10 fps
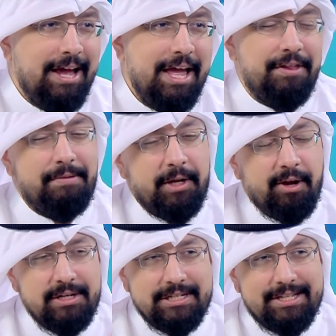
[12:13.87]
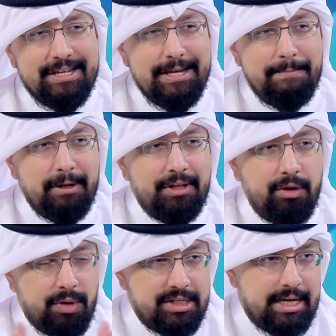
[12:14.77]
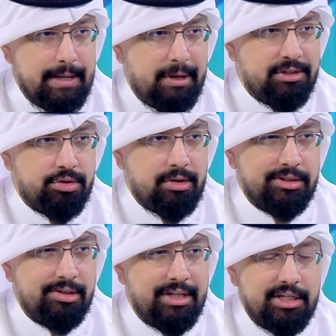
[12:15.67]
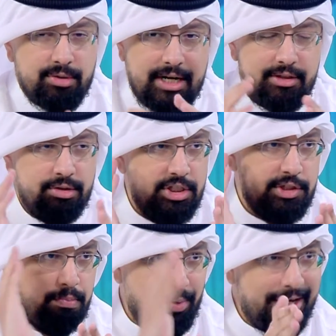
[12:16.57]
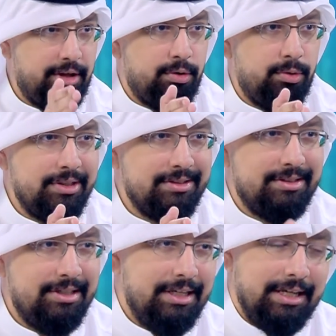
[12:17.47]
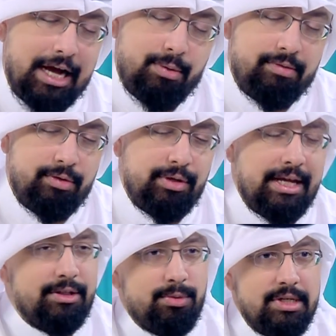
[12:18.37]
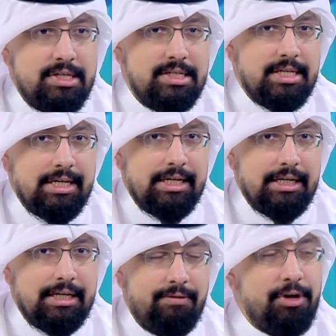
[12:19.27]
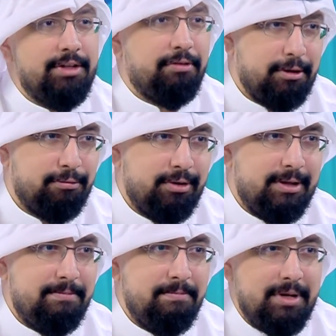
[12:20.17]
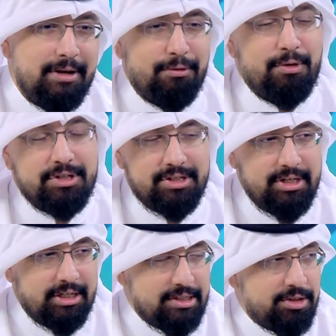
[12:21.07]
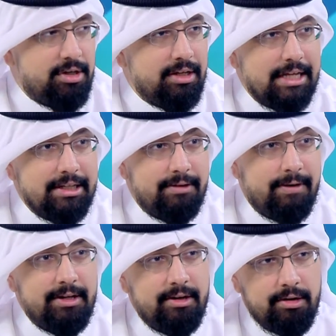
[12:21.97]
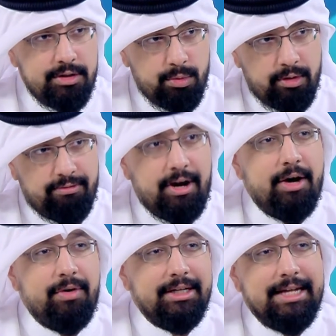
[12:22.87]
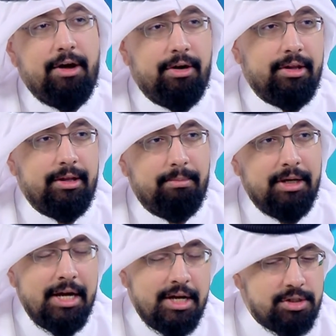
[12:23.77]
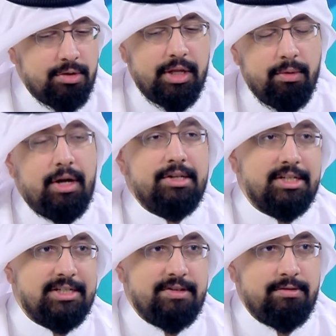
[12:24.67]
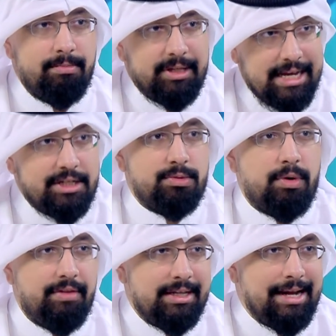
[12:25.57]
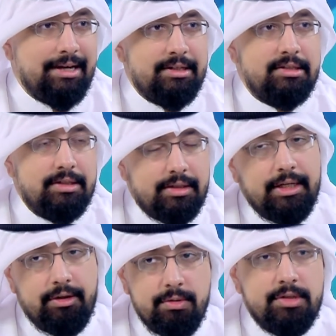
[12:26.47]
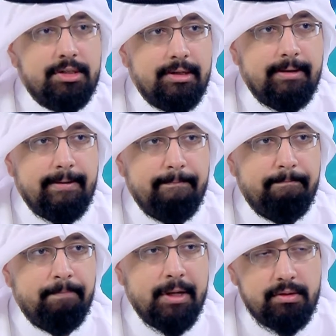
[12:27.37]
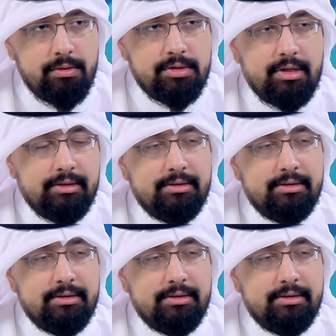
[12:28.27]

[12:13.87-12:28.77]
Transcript: because the building was a mud structure. They tried to just break through it. Yes. However, that was very difficult for them, of course, considering that the defenders were firing down on them, so they were unsuccessful. But that's one of the tactics that they used to assault.